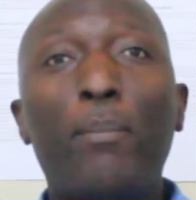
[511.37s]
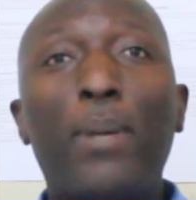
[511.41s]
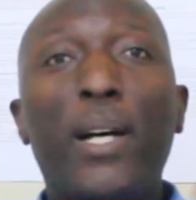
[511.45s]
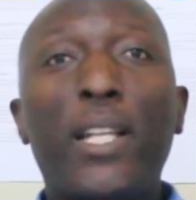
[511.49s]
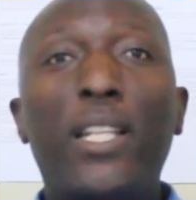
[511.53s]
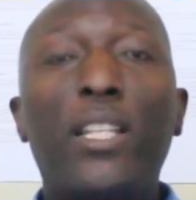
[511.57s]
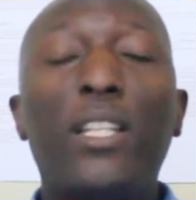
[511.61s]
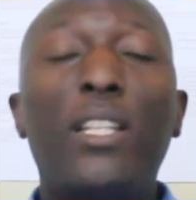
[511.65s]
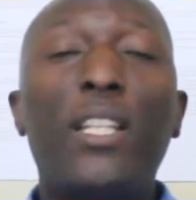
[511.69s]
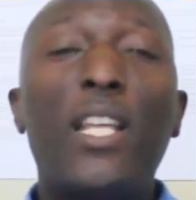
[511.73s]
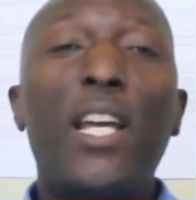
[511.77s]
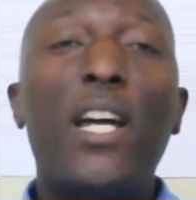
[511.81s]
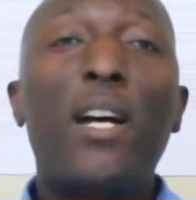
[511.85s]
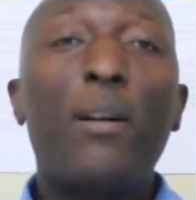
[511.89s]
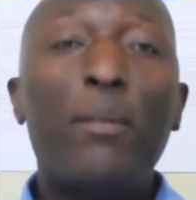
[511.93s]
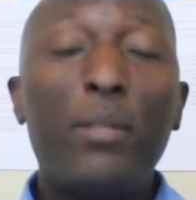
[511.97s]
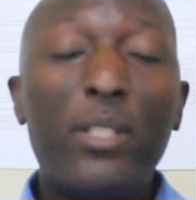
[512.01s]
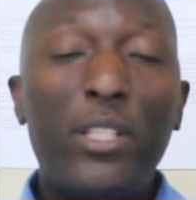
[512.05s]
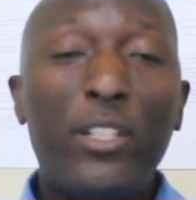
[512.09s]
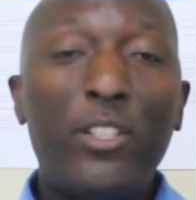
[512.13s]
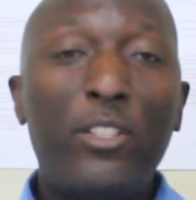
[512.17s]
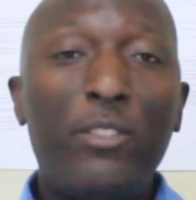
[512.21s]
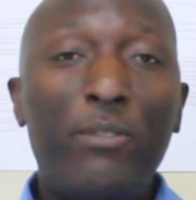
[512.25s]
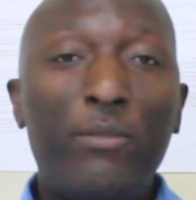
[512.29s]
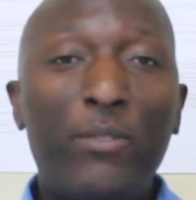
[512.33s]
but there
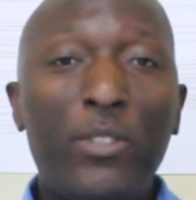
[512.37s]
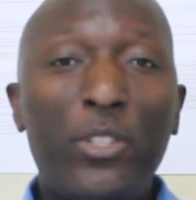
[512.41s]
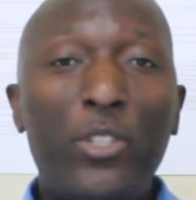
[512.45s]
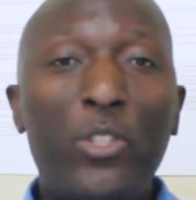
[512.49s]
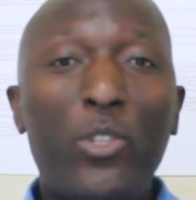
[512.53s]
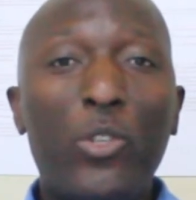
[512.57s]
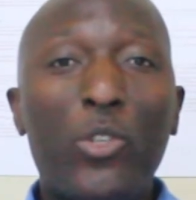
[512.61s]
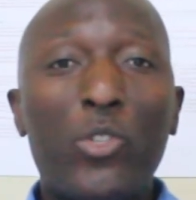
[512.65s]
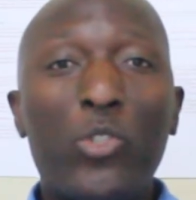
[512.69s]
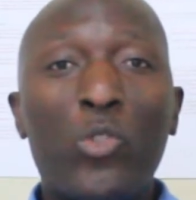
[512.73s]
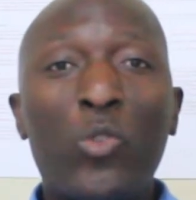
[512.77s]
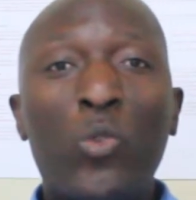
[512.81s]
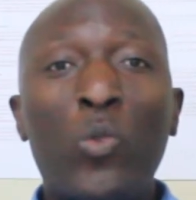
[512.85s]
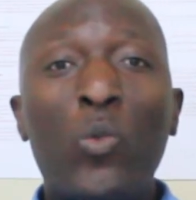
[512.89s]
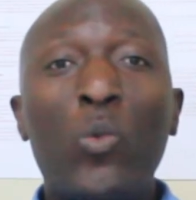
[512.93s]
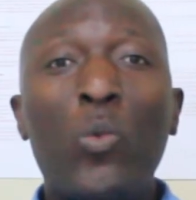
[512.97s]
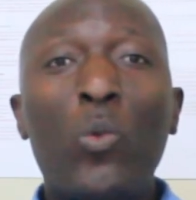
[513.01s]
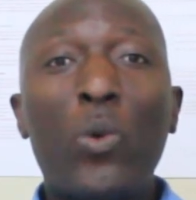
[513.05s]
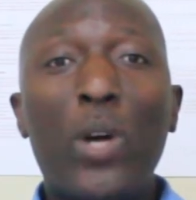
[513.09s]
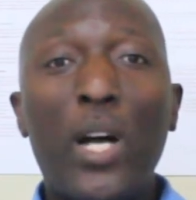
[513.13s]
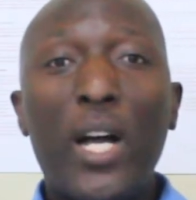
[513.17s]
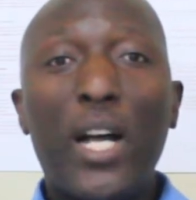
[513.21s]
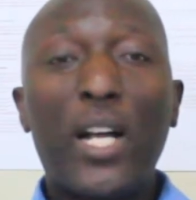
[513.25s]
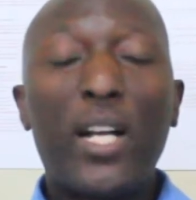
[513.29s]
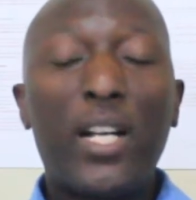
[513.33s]
are individuals who
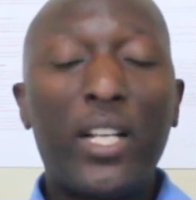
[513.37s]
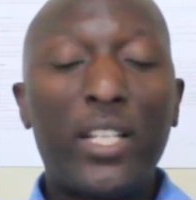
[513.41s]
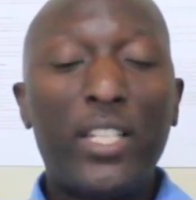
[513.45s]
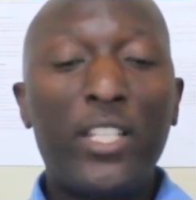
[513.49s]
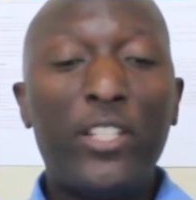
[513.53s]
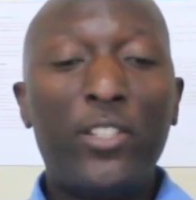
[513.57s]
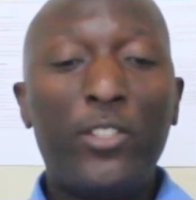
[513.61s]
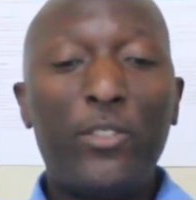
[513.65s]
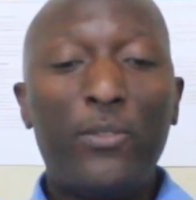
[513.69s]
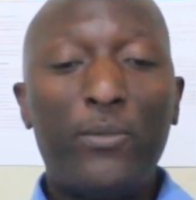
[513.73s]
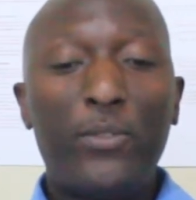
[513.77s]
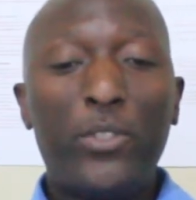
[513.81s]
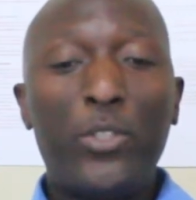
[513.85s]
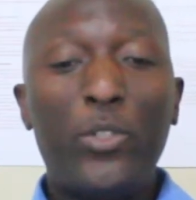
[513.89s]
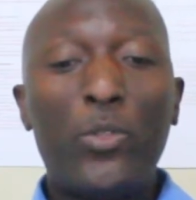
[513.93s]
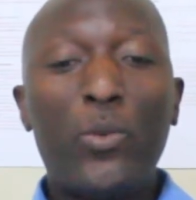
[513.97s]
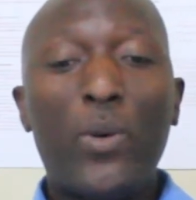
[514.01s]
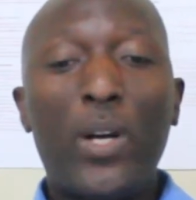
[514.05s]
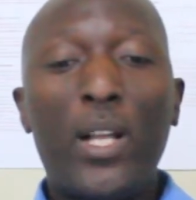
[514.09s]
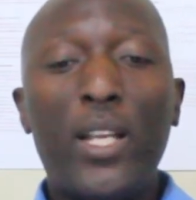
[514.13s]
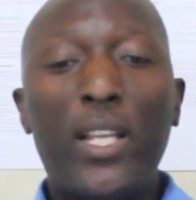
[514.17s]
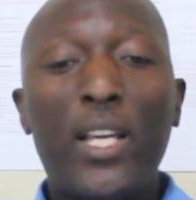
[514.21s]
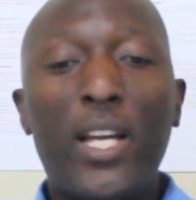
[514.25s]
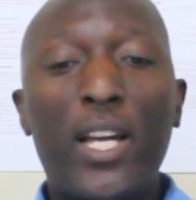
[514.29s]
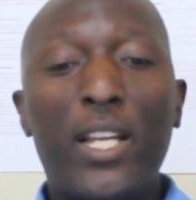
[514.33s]
work
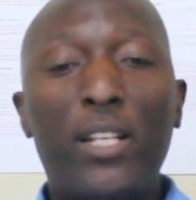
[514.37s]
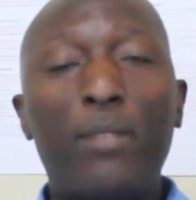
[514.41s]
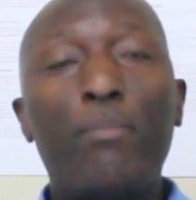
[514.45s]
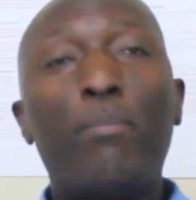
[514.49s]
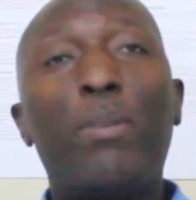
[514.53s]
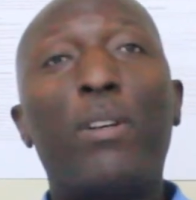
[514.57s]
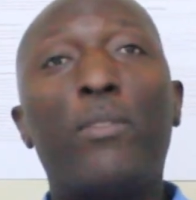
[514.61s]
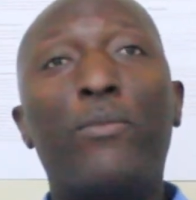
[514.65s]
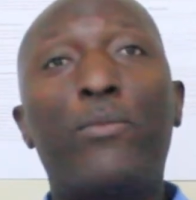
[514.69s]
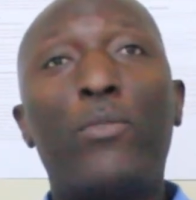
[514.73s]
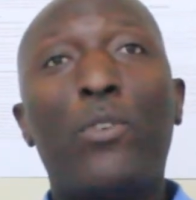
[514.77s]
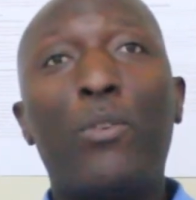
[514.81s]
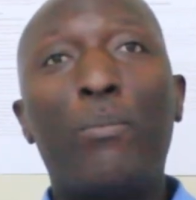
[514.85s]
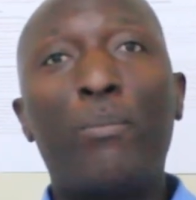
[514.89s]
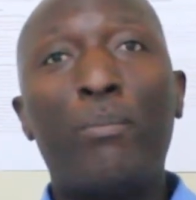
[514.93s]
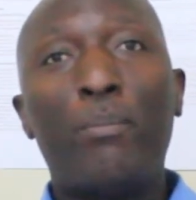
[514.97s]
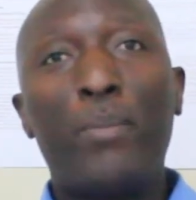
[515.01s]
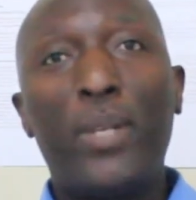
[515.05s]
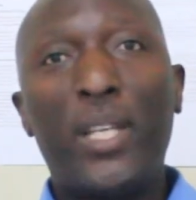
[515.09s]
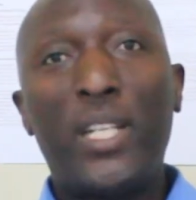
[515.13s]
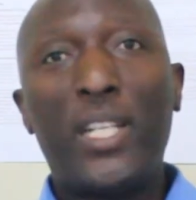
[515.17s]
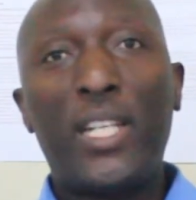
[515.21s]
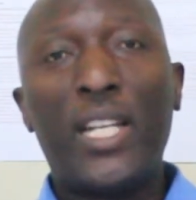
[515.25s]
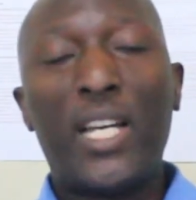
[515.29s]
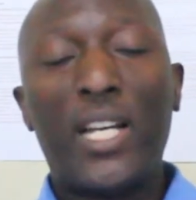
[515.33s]
individually and
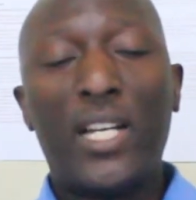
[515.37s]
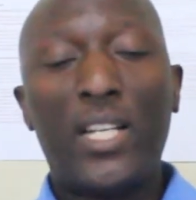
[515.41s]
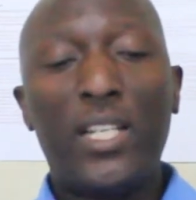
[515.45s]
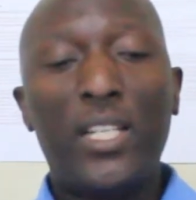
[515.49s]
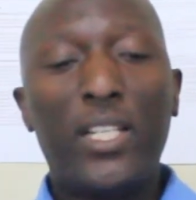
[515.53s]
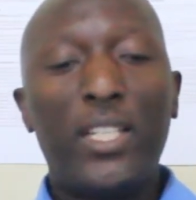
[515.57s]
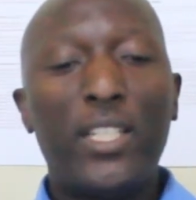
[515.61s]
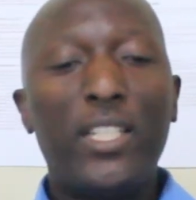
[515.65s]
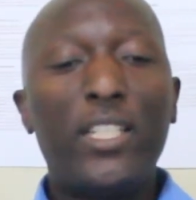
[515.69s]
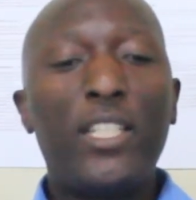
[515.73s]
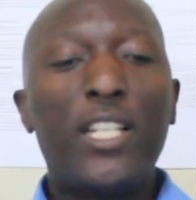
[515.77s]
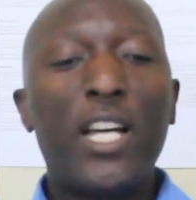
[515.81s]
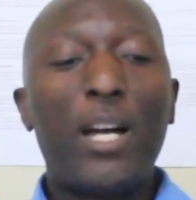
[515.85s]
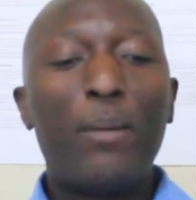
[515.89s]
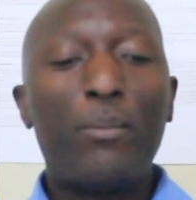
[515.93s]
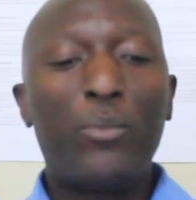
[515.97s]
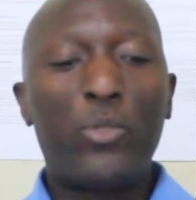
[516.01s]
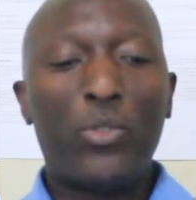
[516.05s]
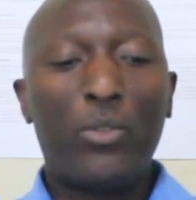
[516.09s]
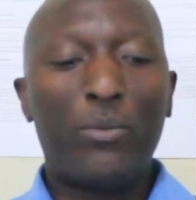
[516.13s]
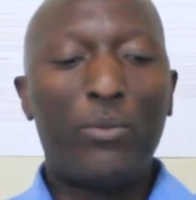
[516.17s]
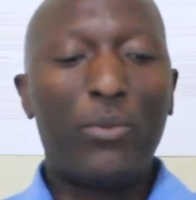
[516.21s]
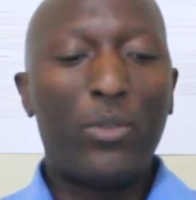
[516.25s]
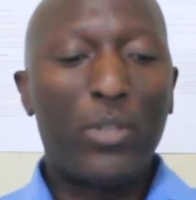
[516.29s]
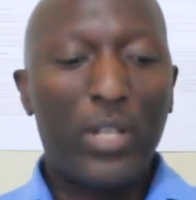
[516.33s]
perform better in
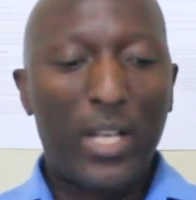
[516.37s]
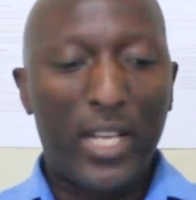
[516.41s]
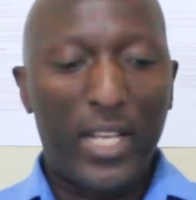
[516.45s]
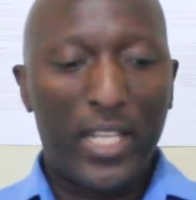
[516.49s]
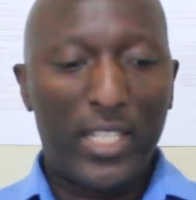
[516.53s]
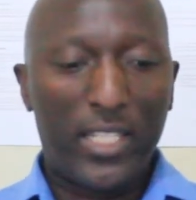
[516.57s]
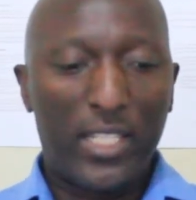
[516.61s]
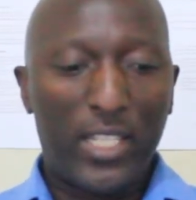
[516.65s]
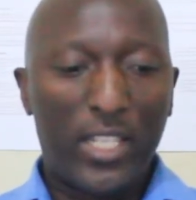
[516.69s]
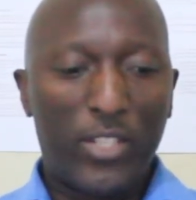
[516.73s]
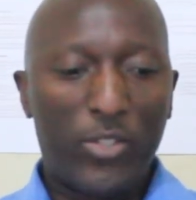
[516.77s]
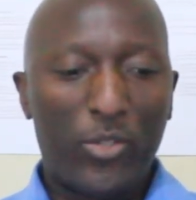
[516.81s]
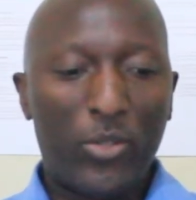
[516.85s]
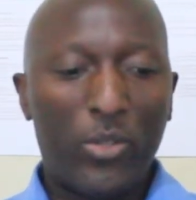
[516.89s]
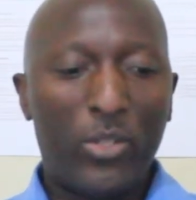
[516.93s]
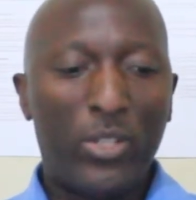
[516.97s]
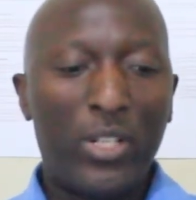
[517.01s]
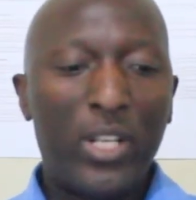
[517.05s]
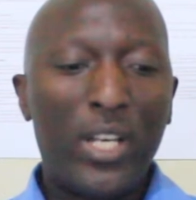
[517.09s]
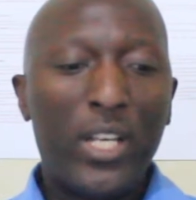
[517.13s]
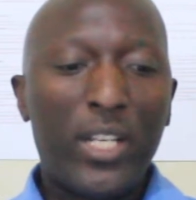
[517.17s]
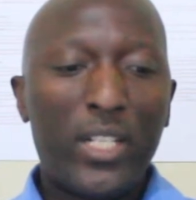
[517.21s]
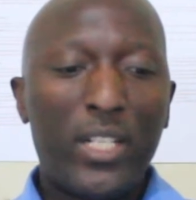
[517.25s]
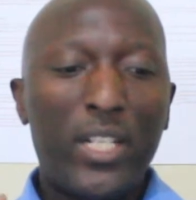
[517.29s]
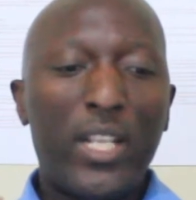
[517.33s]
terms of
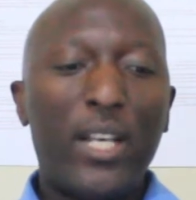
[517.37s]
organization.